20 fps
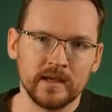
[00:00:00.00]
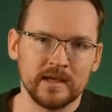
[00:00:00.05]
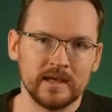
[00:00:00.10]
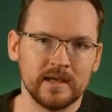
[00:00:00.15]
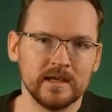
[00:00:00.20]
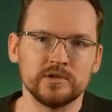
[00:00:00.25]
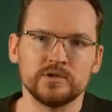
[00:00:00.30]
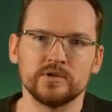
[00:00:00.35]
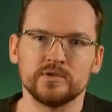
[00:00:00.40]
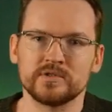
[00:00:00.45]

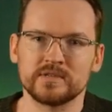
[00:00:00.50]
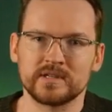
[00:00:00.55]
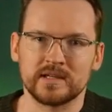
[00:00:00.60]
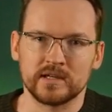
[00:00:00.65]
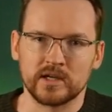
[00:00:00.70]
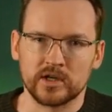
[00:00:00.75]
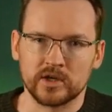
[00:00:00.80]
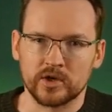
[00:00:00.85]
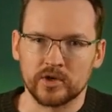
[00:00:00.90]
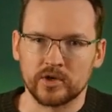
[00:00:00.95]
Issues
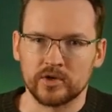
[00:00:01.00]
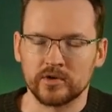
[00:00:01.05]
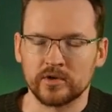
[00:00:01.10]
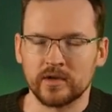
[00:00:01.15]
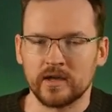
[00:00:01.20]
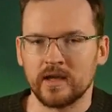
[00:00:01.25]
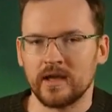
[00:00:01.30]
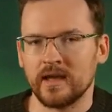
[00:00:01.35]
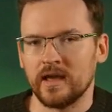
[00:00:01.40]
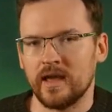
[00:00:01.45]
can occur,
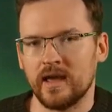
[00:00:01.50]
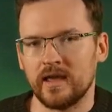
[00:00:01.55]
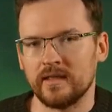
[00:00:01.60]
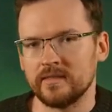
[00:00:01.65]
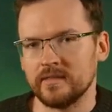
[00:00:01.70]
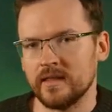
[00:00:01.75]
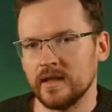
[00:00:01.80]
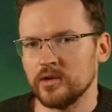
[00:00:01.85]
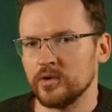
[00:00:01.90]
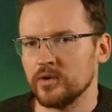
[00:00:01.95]

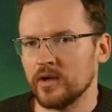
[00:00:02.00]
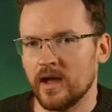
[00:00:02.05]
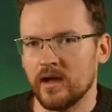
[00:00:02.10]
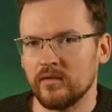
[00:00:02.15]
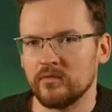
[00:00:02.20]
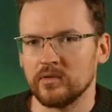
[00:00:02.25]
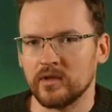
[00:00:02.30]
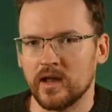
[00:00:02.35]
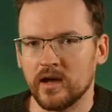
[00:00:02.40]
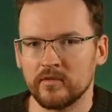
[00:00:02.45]
and then you
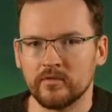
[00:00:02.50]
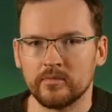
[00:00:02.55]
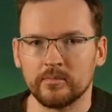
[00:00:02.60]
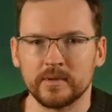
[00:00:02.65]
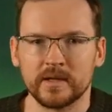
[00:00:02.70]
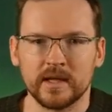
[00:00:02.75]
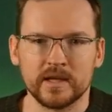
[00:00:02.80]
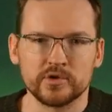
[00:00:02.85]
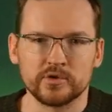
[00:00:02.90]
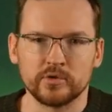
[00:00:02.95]
have a lot of
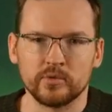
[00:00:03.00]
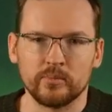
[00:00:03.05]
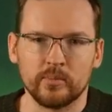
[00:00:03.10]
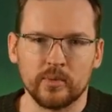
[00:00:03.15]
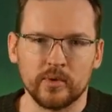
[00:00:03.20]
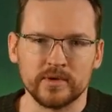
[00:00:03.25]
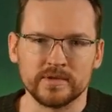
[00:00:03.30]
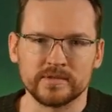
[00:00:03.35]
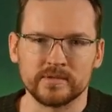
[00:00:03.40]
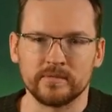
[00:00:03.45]
potential
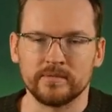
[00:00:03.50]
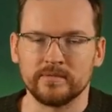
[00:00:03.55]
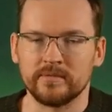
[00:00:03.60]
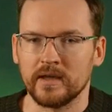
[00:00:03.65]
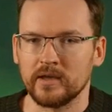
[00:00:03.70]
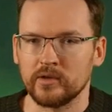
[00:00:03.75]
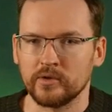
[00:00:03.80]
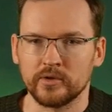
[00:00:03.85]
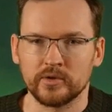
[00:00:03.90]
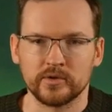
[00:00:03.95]
points of
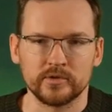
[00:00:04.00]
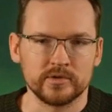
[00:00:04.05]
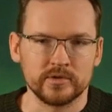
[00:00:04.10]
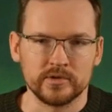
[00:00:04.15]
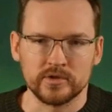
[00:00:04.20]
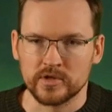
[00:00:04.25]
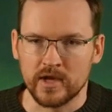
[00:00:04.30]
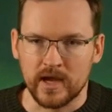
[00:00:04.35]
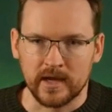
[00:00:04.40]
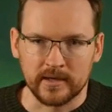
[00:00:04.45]
failure to
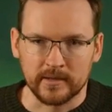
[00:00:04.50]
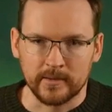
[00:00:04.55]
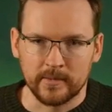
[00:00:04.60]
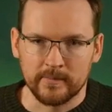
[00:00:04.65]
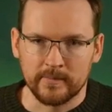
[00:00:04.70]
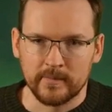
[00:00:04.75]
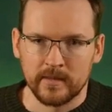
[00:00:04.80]
check.